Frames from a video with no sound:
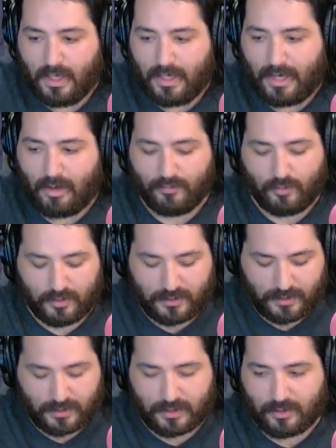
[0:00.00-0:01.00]
Now, of course,
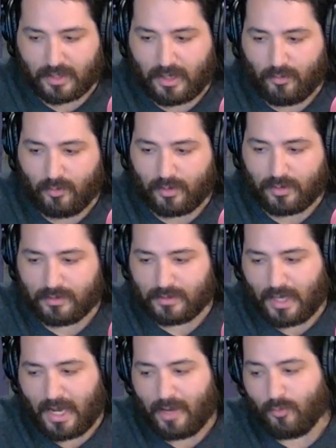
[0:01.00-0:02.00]
this could come with,
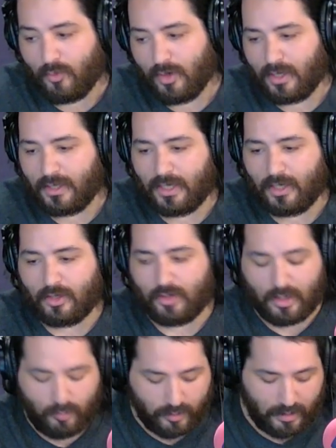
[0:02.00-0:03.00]
I worry that it could
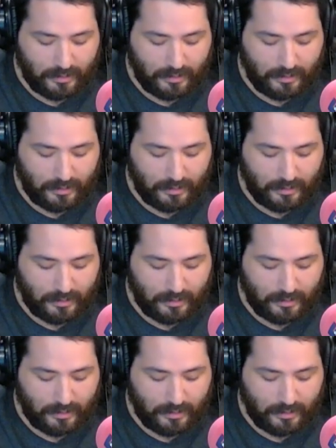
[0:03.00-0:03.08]
come with a